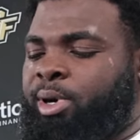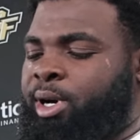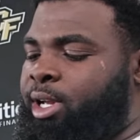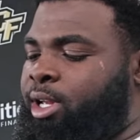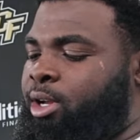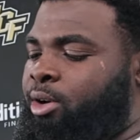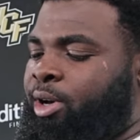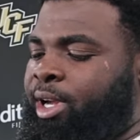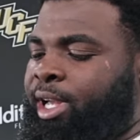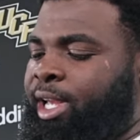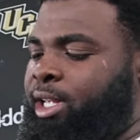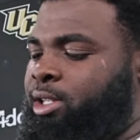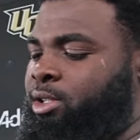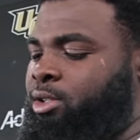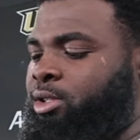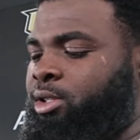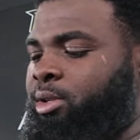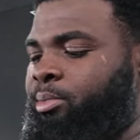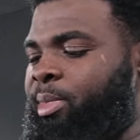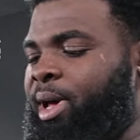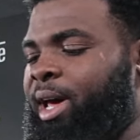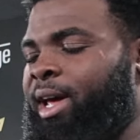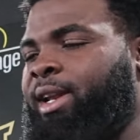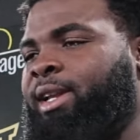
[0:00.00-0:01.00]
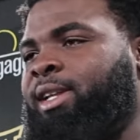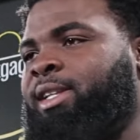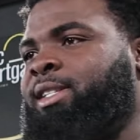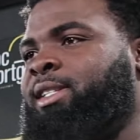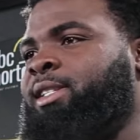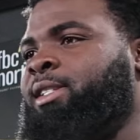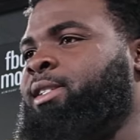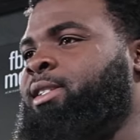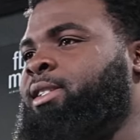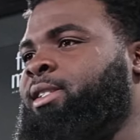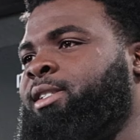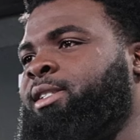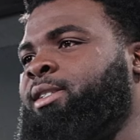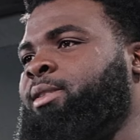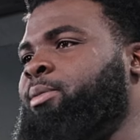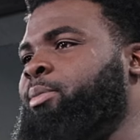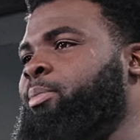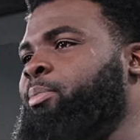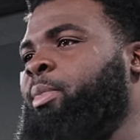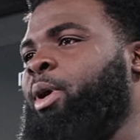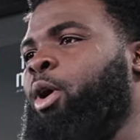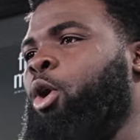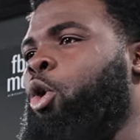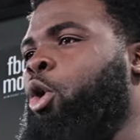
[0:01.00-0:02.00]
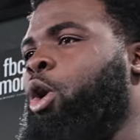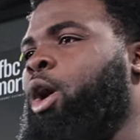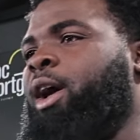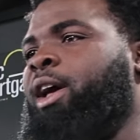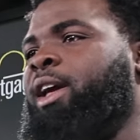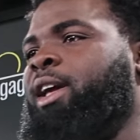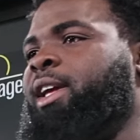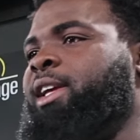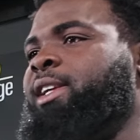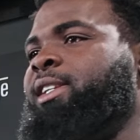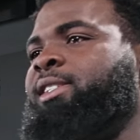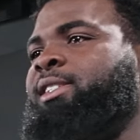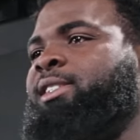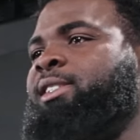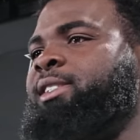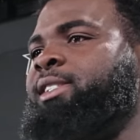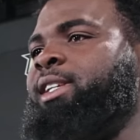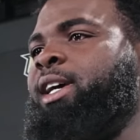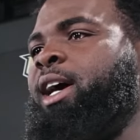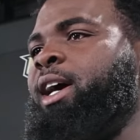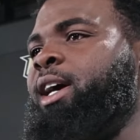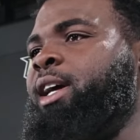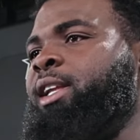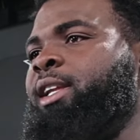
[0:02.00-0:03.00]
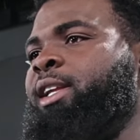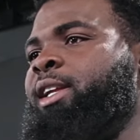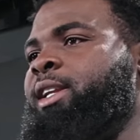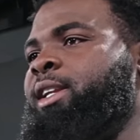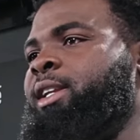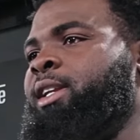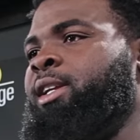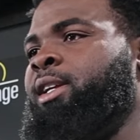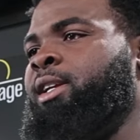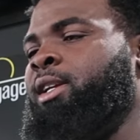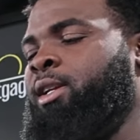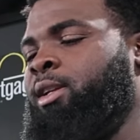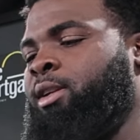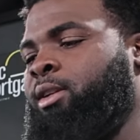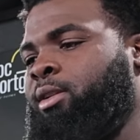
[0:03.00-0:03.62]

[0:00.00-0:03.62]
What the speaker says: Putting your hands on somebody, hard hits, tackling,